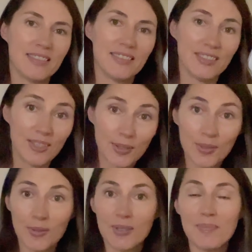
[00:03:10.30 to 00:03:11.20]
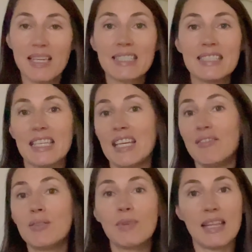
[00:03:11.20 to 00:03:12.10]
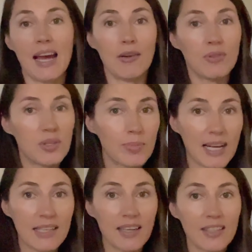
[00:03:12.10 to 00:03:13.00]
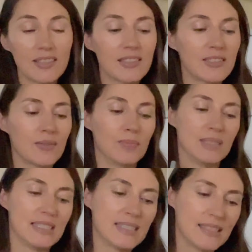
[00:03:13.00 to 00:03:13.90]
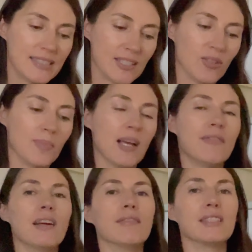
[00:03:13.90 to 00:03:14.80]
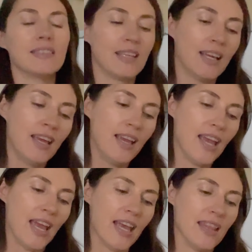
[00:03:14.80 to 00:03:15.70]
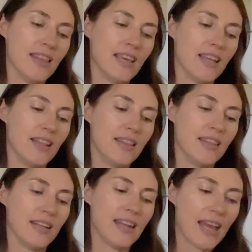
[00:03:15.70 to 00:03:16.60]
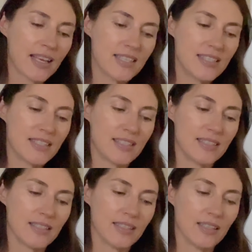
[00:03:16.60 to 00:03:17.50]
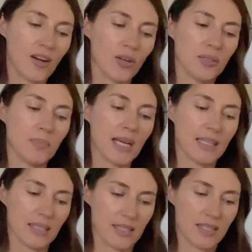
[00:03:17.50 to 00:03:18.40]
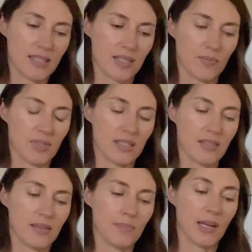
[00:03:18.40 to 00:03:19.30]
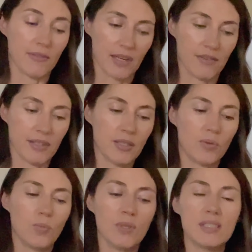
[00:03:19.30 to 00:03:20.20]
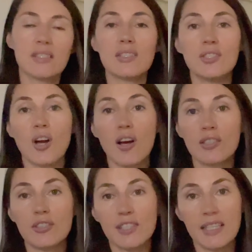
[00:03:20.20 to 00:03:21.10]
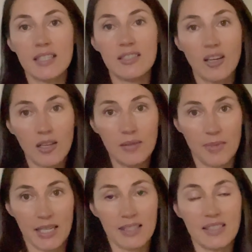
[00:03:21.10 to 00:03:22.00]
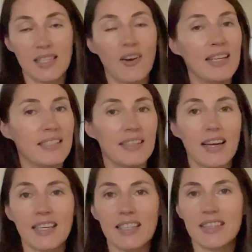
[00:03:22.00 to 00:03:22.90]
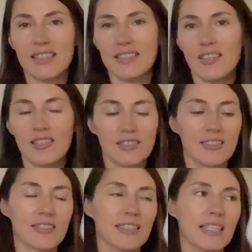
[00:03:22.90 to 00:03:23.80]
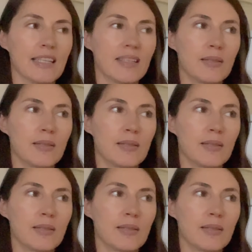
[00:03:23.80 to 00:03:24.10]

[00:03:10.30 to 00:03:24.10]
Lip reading: Unicorn Mix, even without the bright colors, was still my favorite. And then the next on my list that was my favorite was the Dawn Creek Dawn Mix. Now, I did not get the Dawn Creek